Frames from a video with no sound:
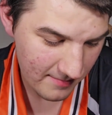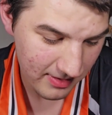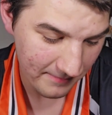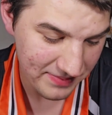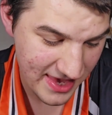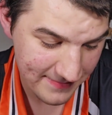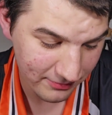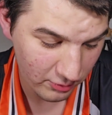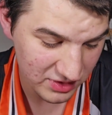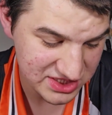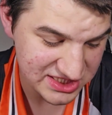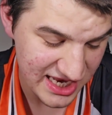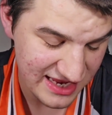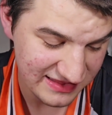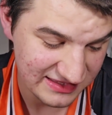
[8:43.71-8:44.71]
but people were
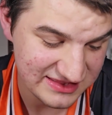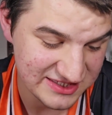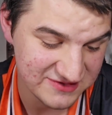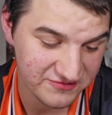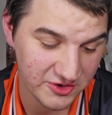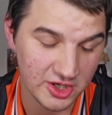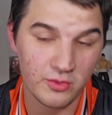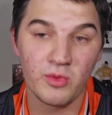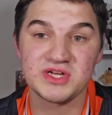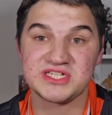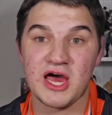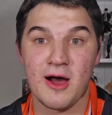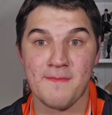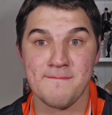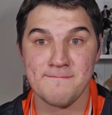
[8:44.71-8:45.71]
saying that this figure was
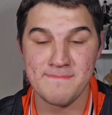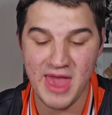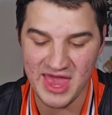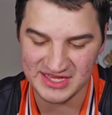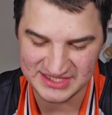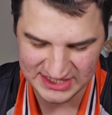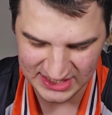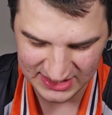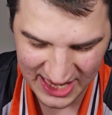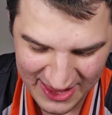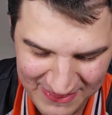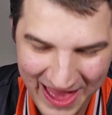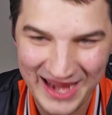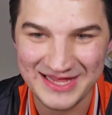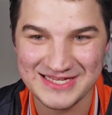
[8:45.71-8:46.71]
amazing,
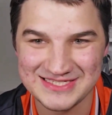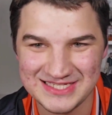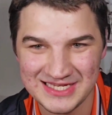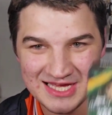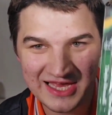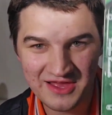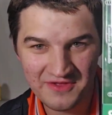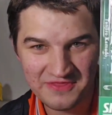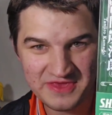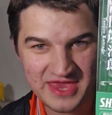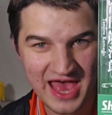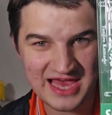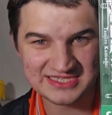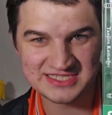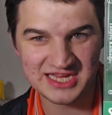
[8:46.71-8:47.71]
and that is the
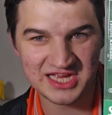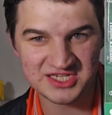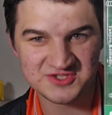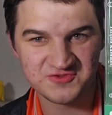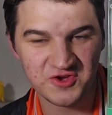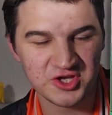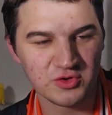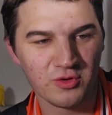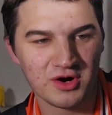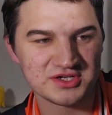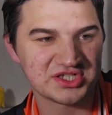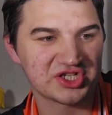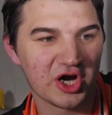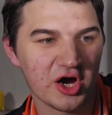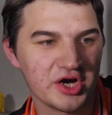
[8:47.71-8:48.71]
SH Figure
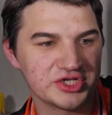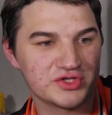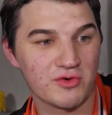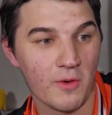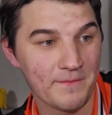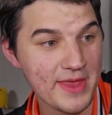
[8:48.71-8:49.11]
Arts Tanjiro.